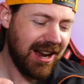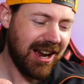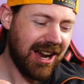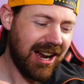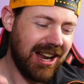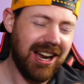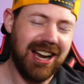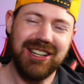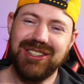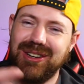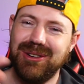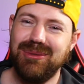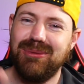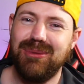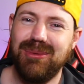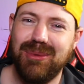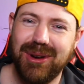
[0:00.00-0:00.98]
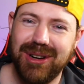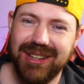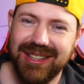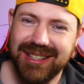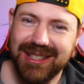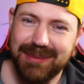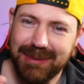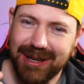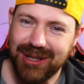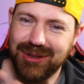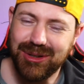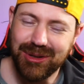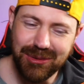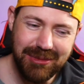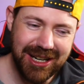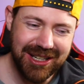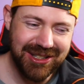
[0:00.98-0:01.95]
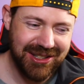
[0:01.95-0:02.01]
I don't want to spend too
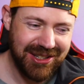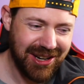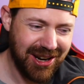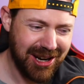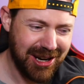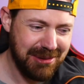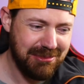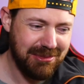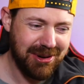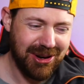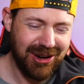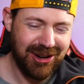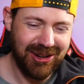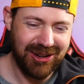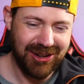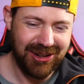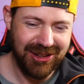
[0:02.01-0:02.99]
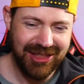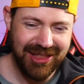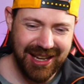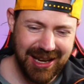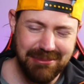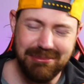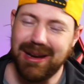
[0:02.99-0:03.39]
much time on that.